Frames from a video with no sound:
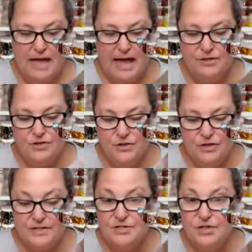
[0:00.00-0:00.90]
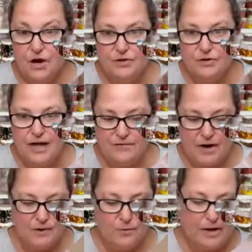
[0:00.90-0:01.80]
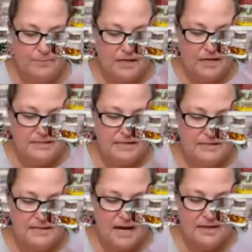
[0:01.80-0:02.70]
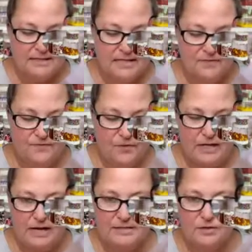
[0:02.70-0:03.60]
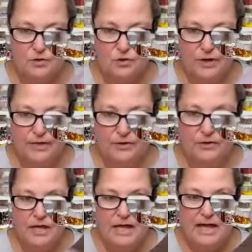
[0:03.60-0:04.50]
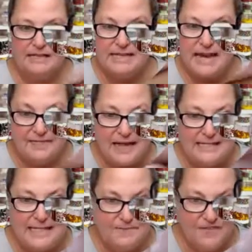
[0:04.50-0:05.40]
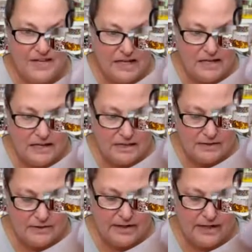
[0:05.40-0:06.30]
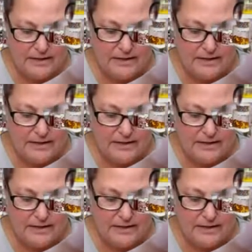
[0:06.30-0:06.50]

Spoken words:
And you could get started on that right away because it does give you a nice little crinkle. It's not that deep V, okay?